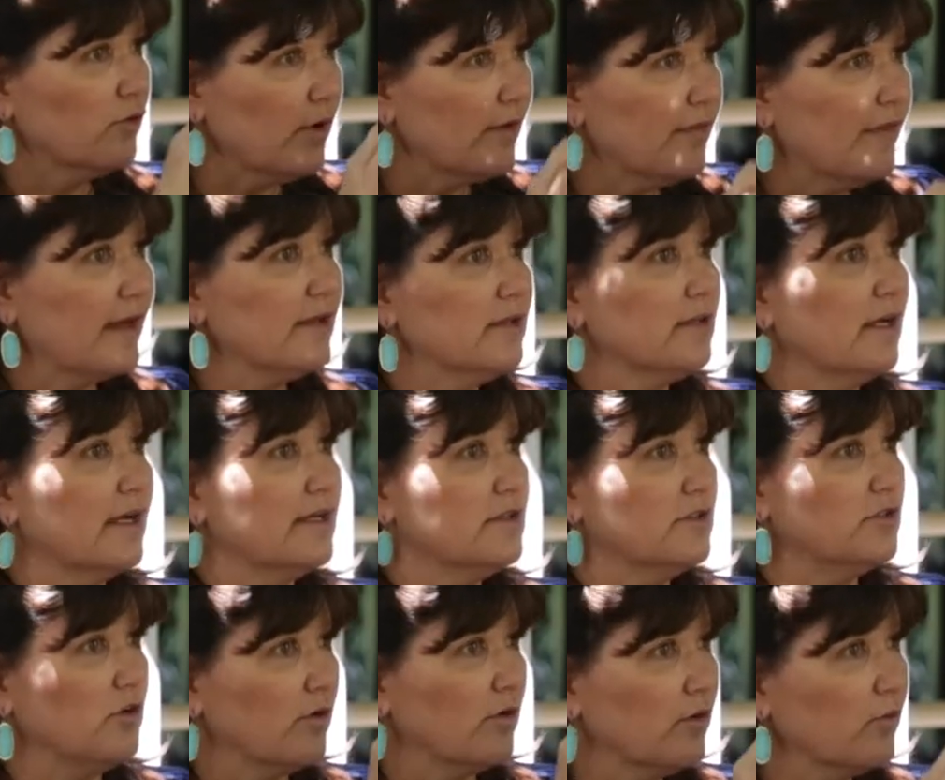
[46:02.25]
create that nice
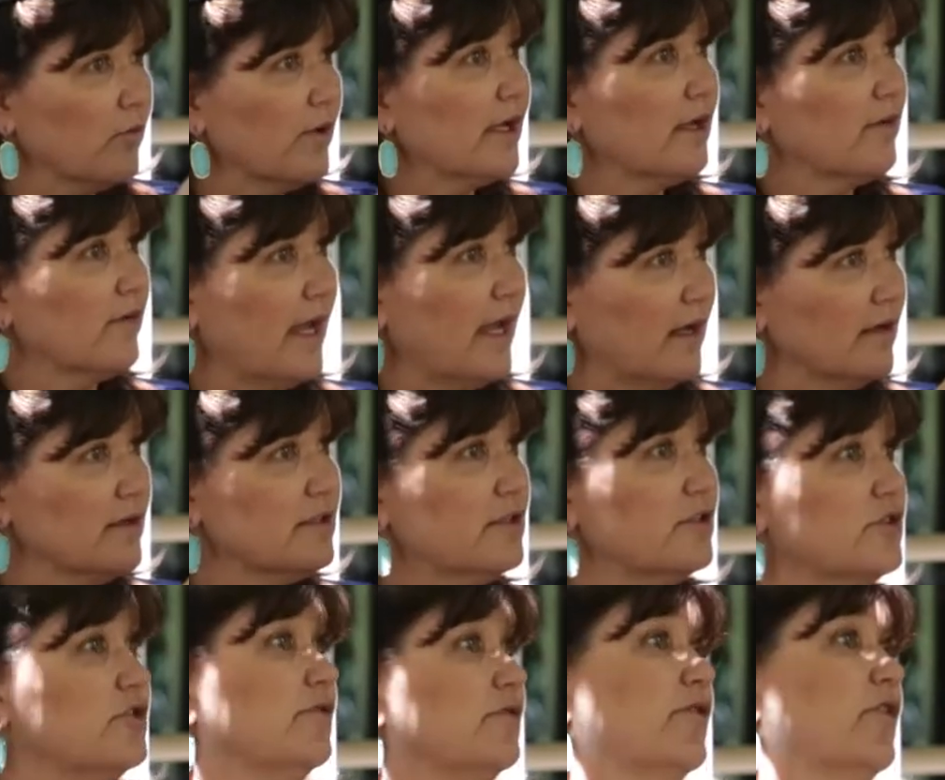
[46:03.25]
donut ring of callus
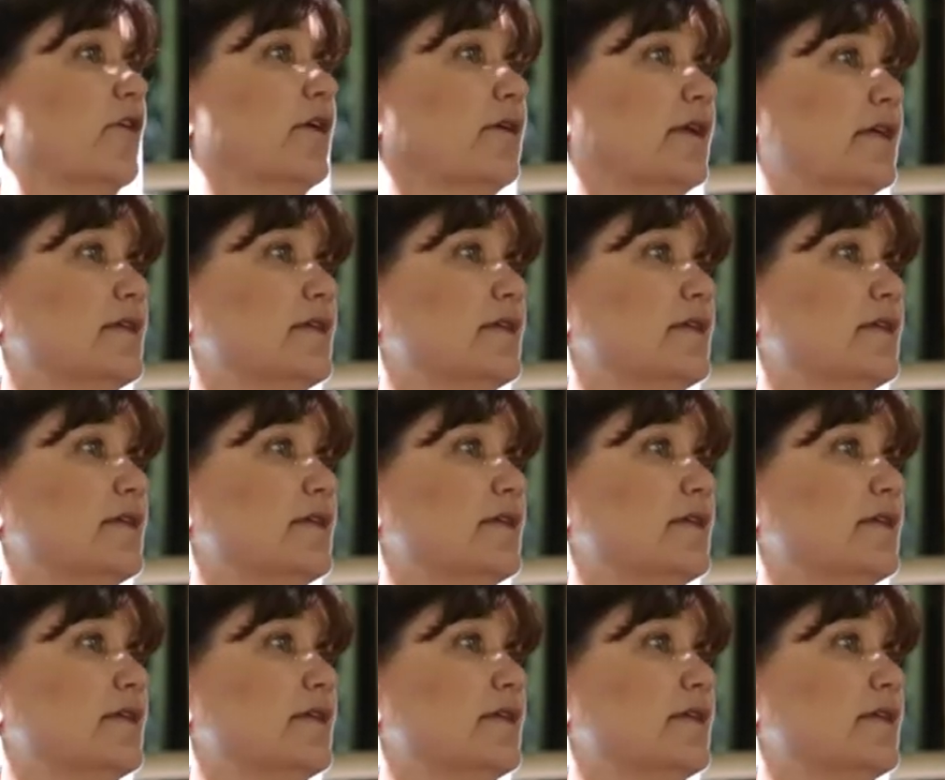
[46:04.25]
tissue very